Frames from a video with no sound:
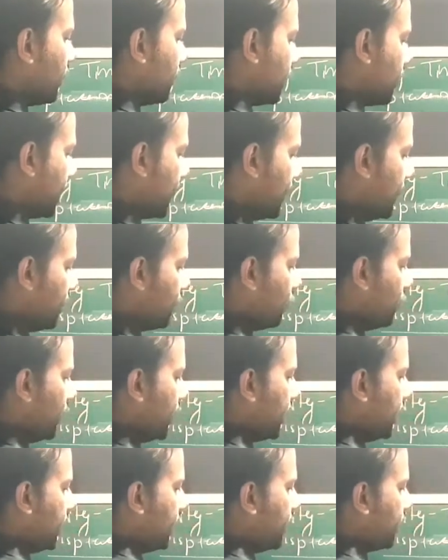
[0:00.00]

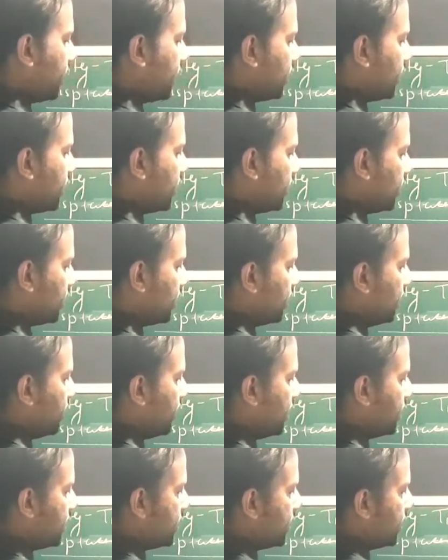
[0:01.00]
calculate
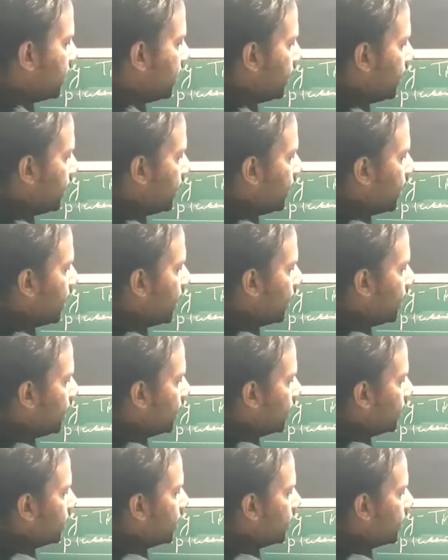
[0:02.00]
this area
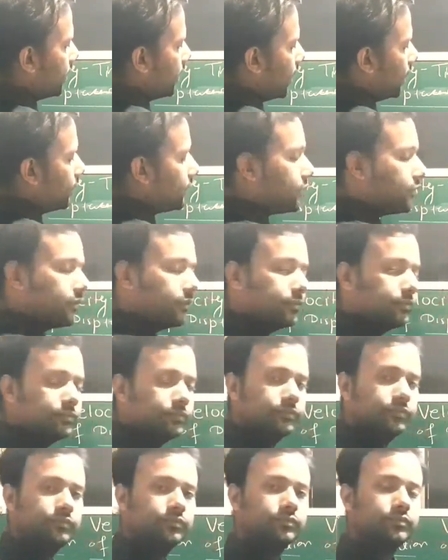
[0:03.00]
under the graph,
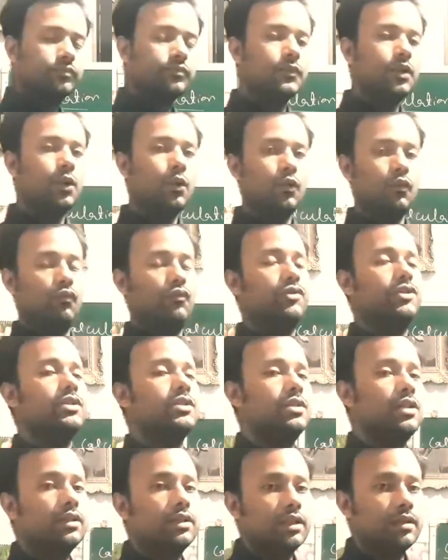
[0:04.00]
which is
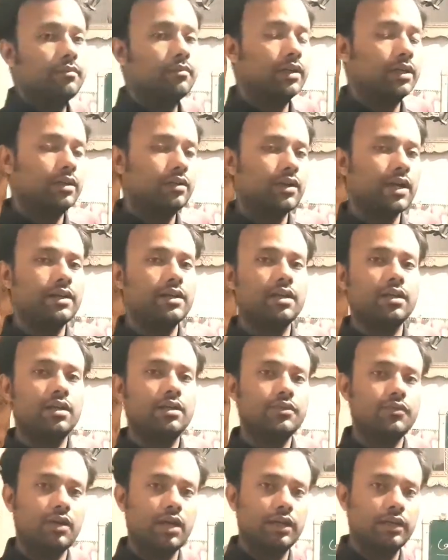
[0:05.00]
nothing but a right angle
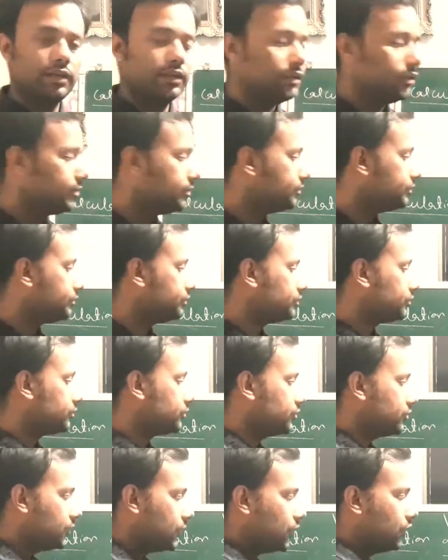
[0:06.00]
triangle.
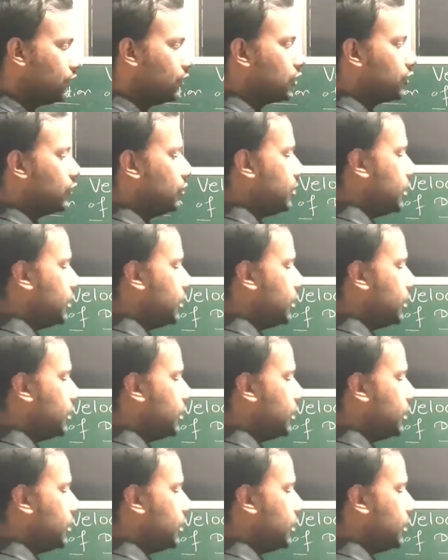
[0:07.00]
What will be